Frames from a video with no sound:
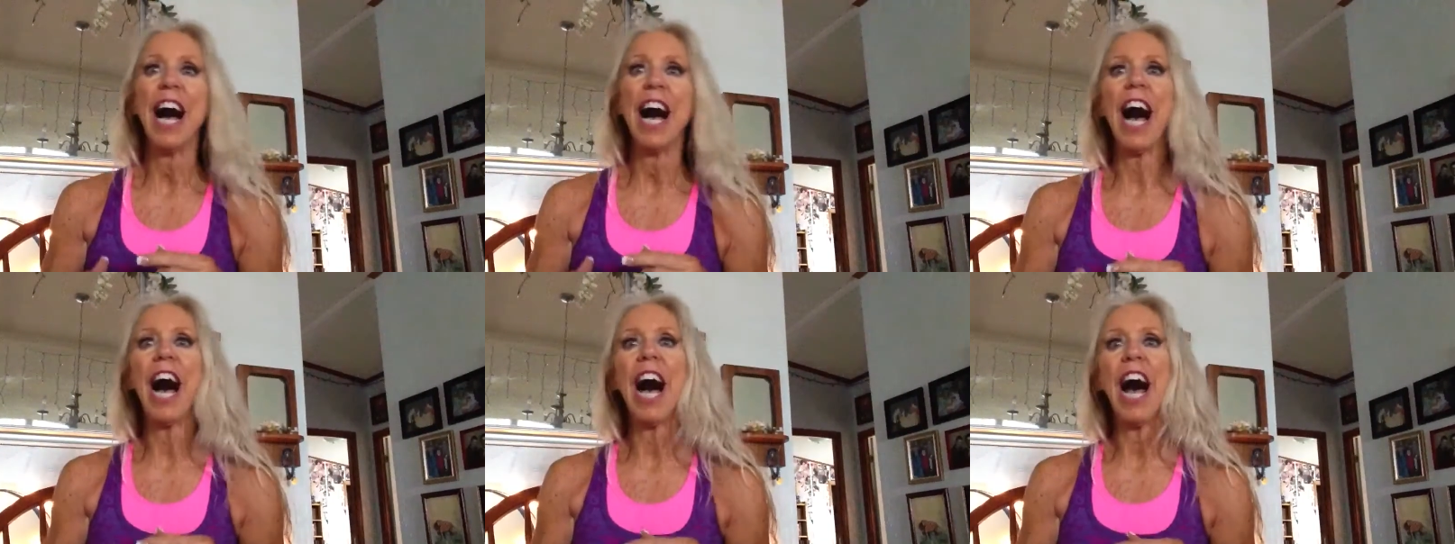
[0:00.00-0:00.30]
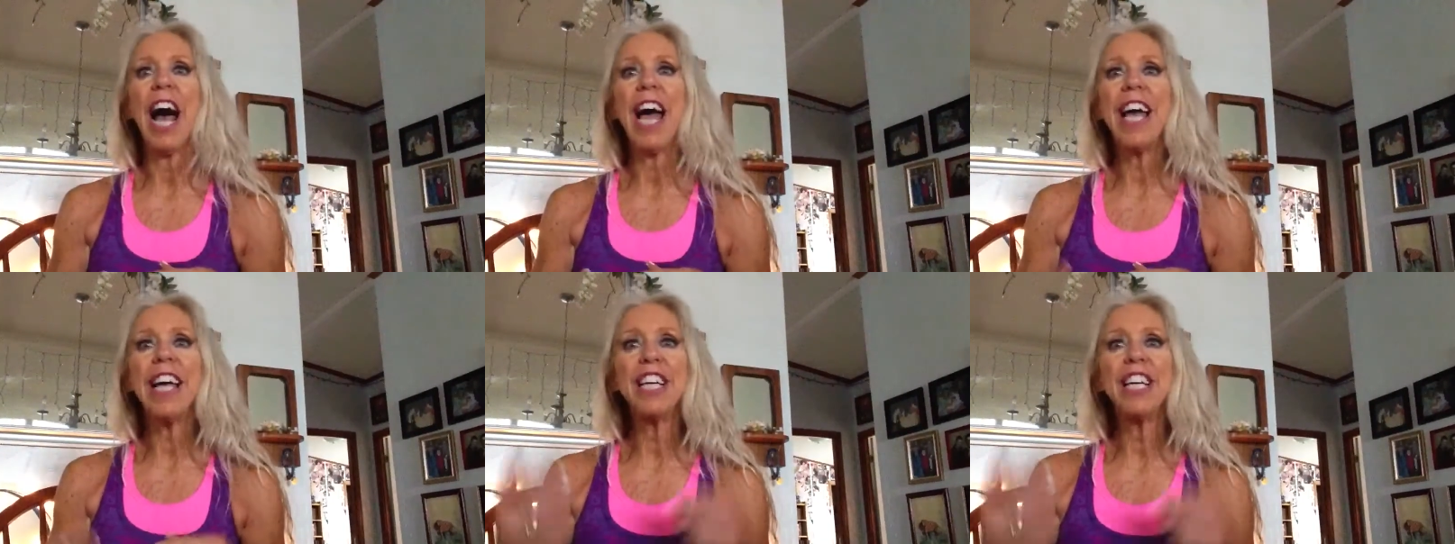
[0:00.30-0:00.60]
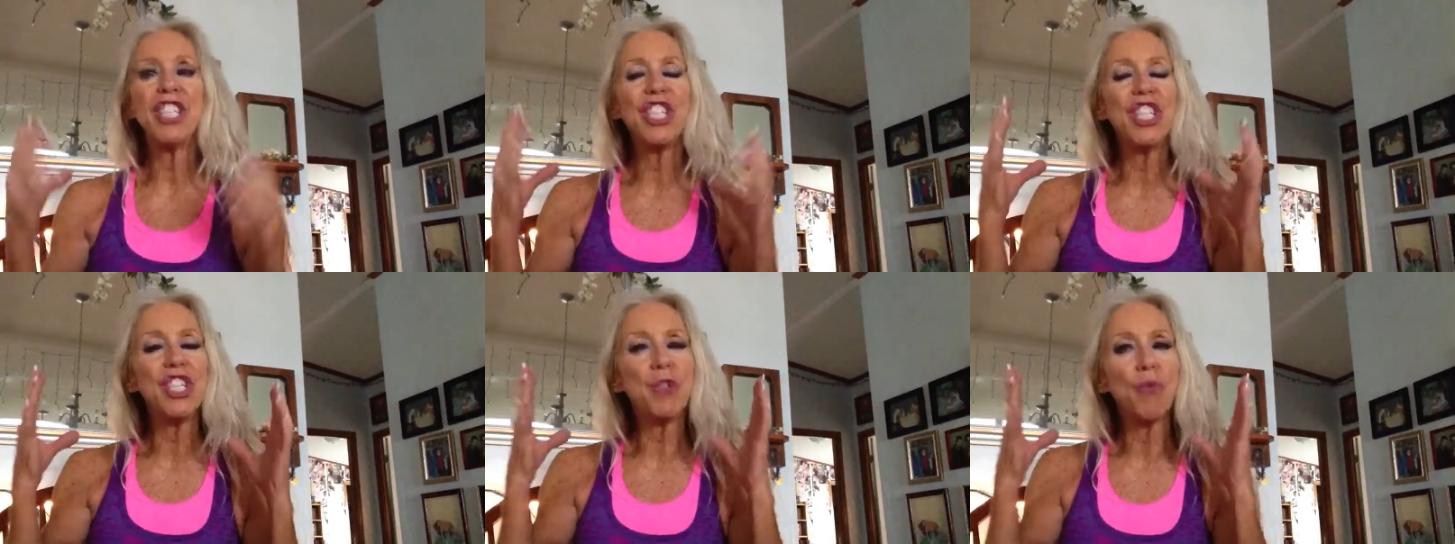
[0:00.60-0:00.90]
I
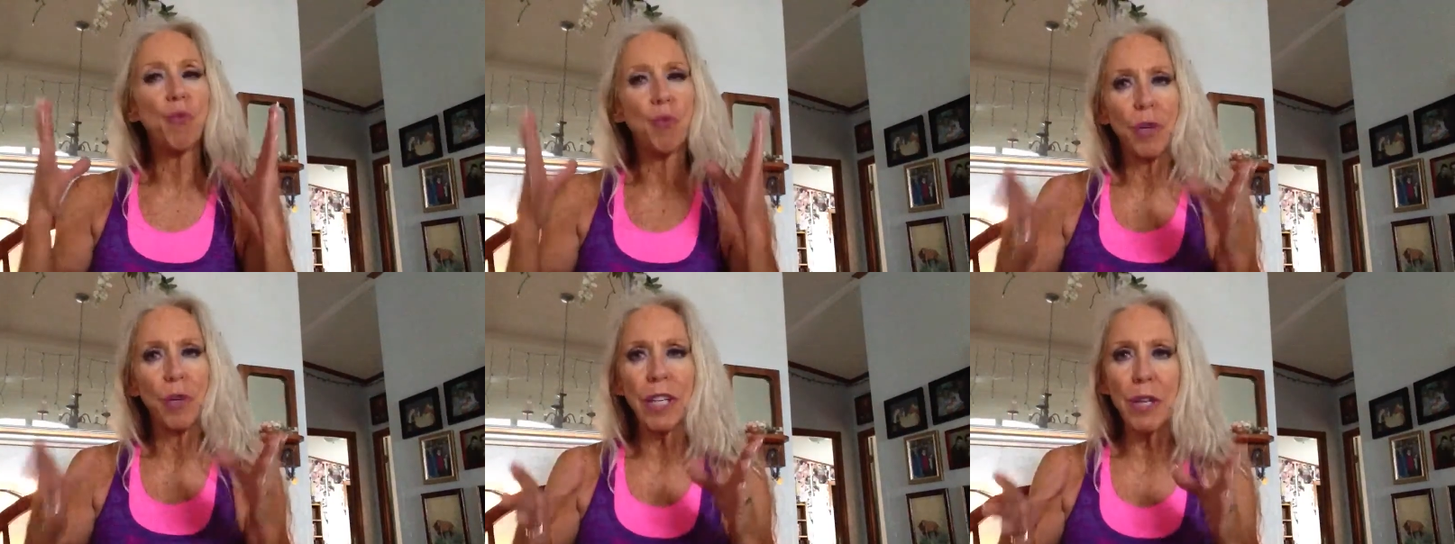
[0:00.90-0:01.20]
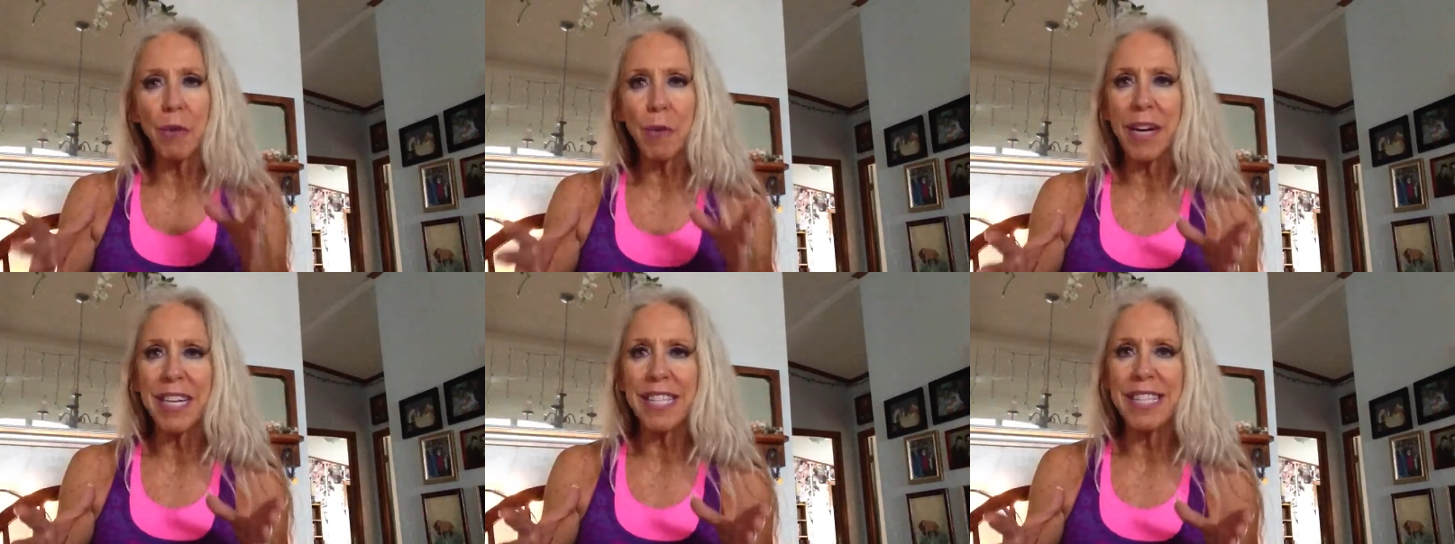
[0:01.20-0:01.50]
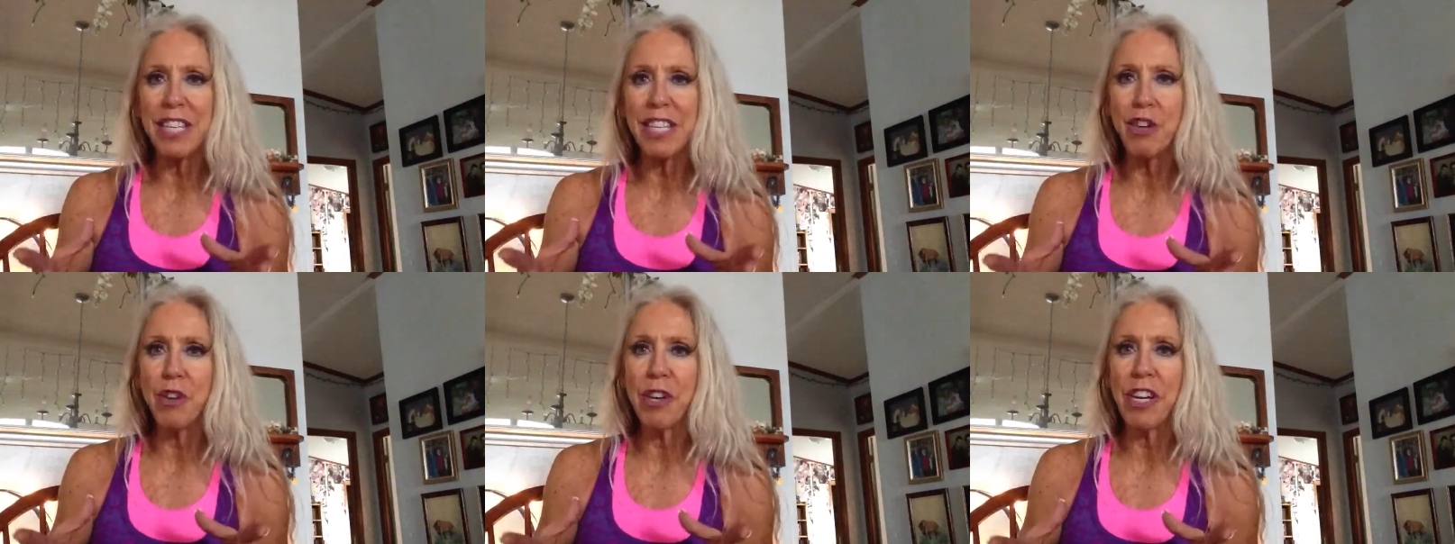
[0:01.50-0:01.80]
just really want to
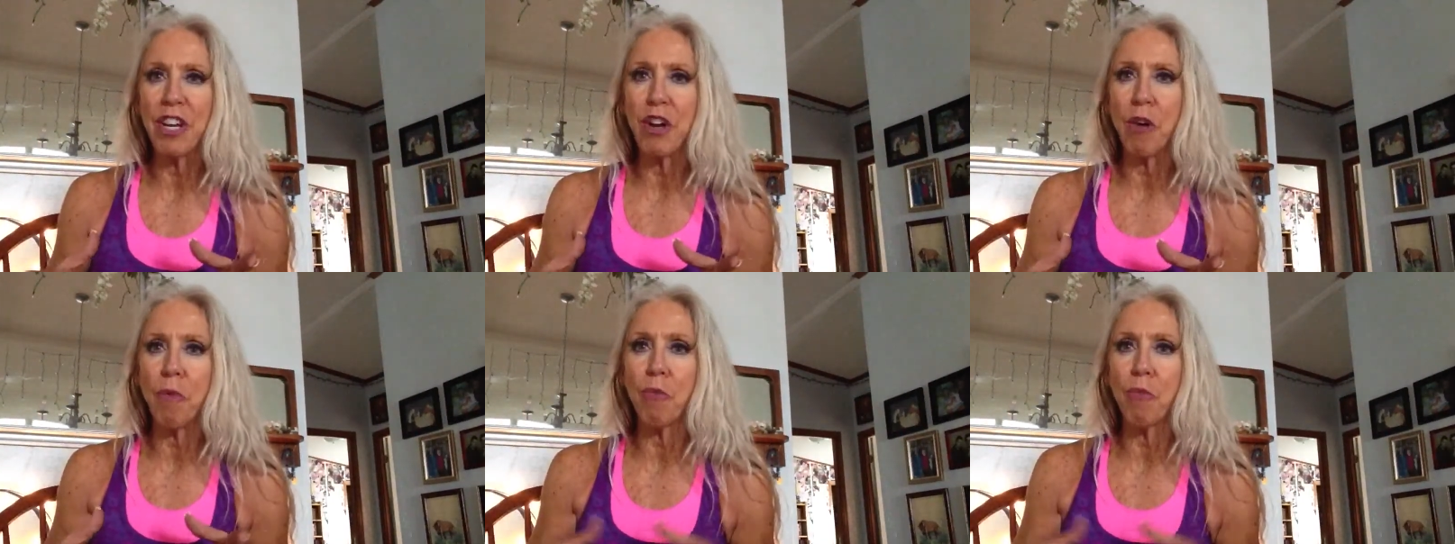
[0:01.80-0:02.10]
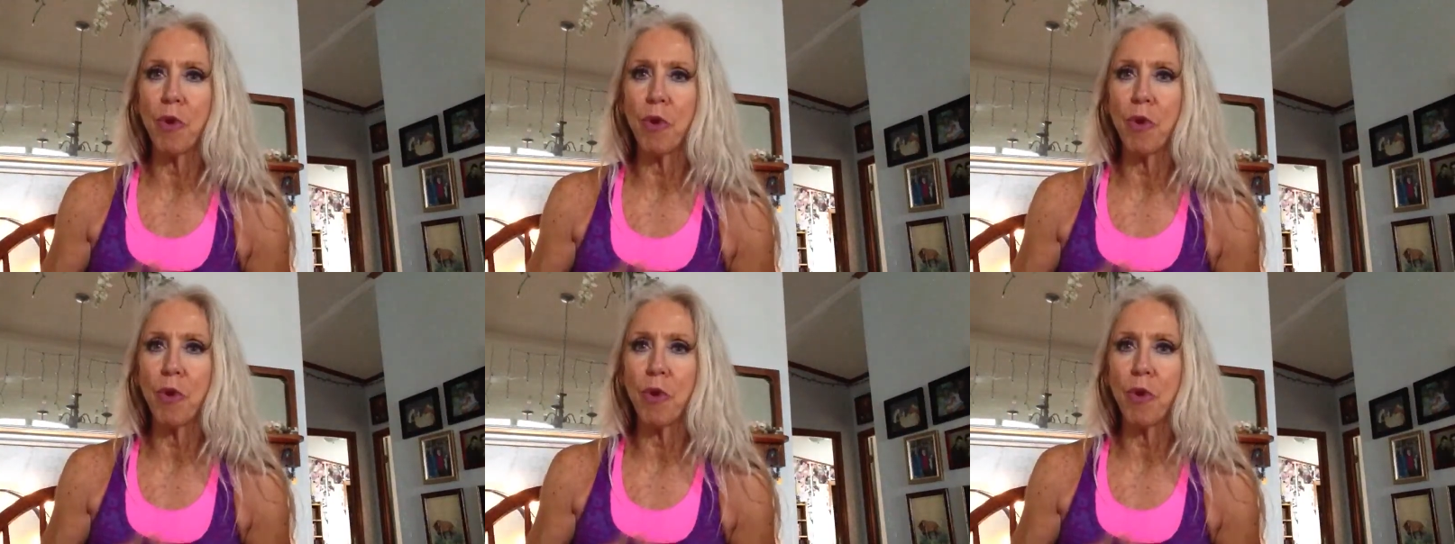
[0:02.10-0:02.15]
see you get on